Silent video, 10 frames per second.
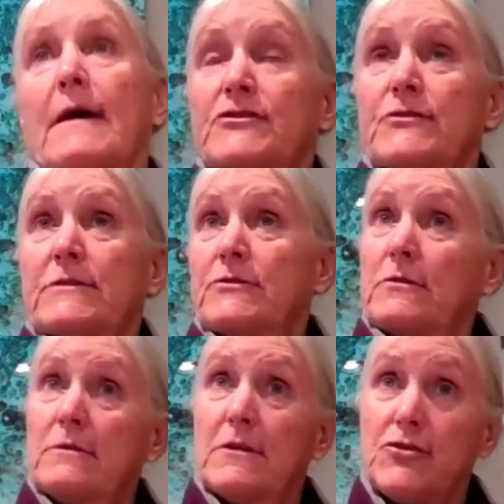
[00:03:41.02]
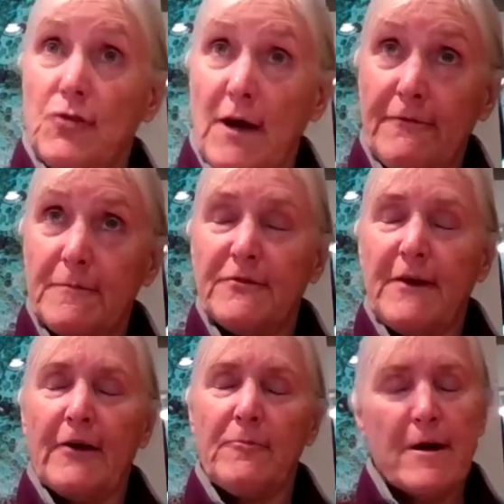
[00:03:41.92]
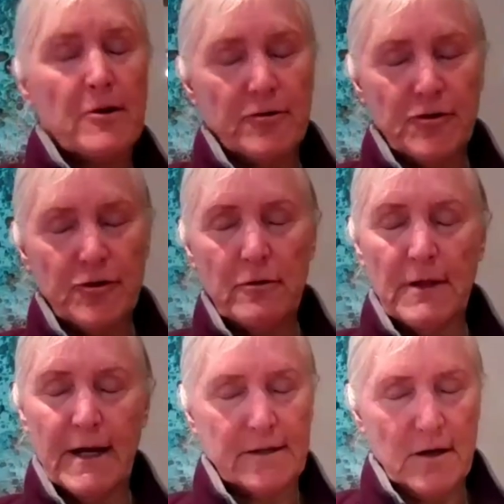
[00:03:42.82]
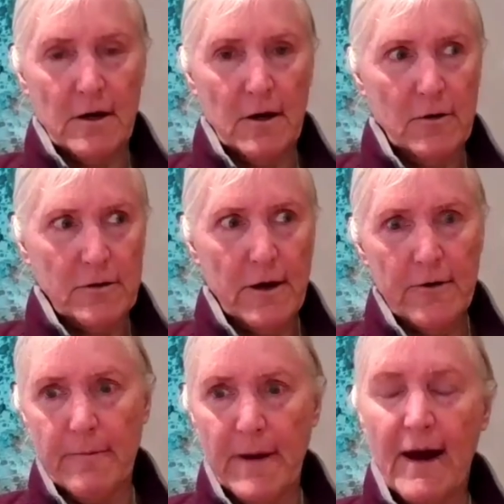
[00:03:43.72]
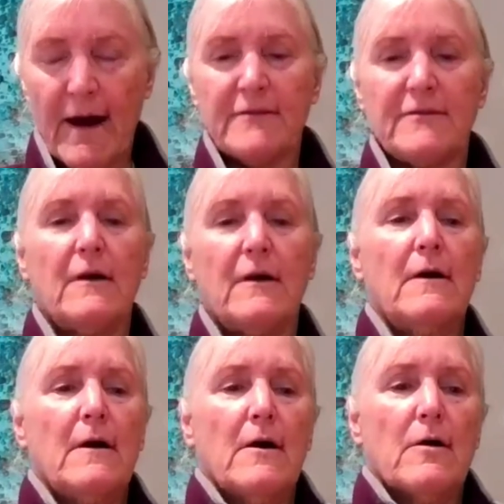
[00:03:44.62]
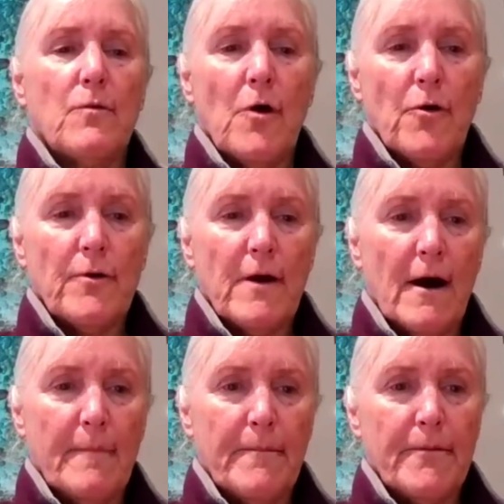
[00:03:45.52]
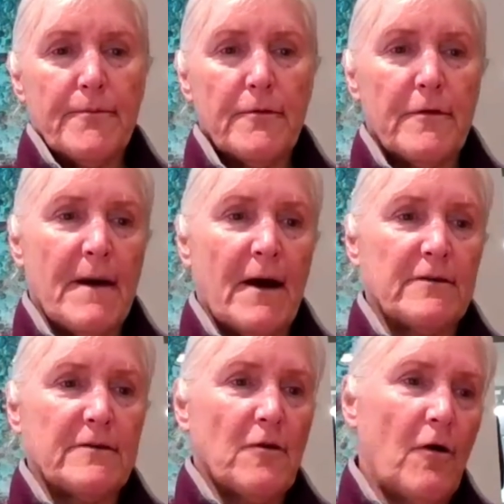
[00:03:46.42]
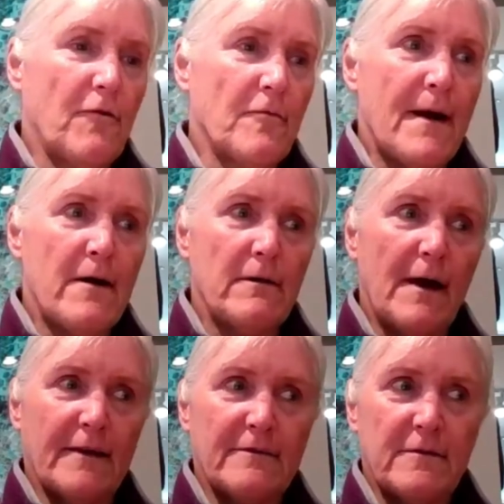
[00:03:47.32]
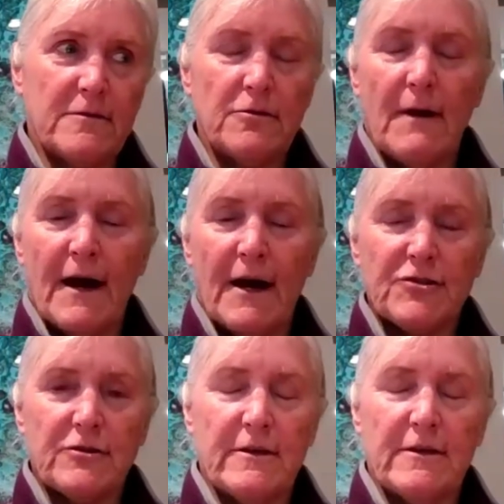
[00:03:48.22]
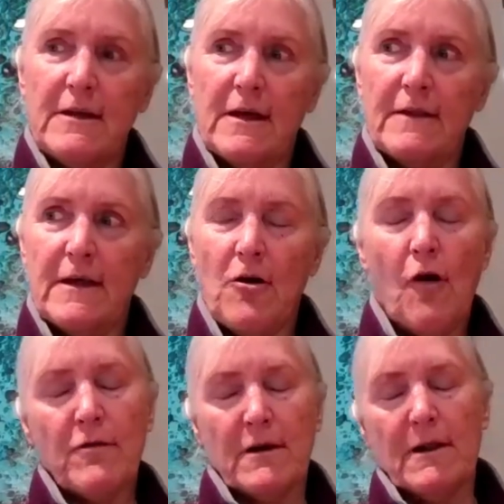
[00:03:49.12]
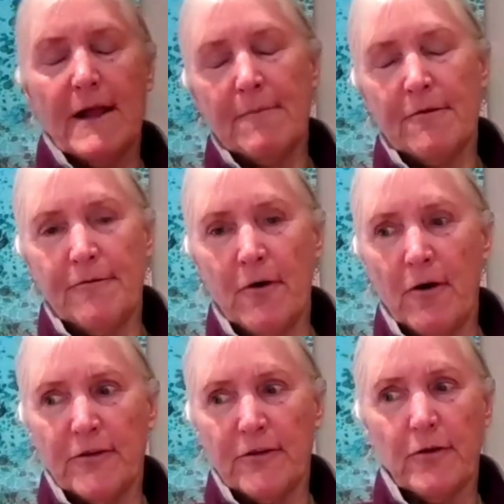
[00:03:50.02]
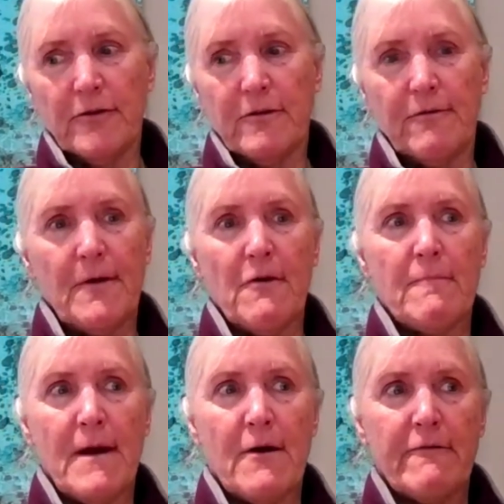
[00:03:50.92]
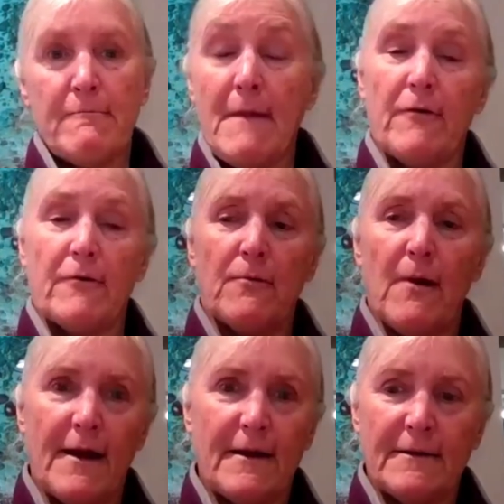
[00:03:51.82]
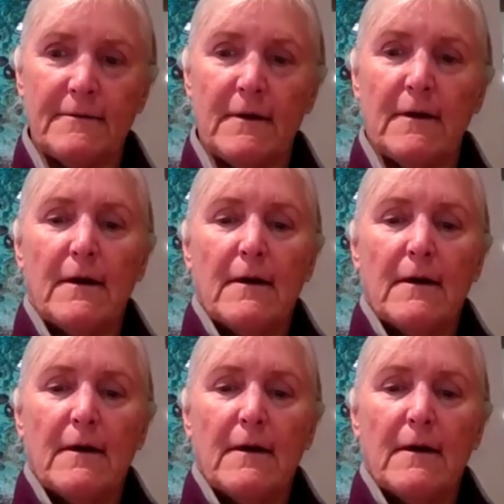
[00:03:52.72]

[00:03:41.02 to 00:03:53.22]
actually took the train from Sacramento to Lake Tahoe, Donner Pass, rode up through the mountains over Mount Lassen to Ashland and then over to Klamath Falls. So it was a fair amount of mountain riding.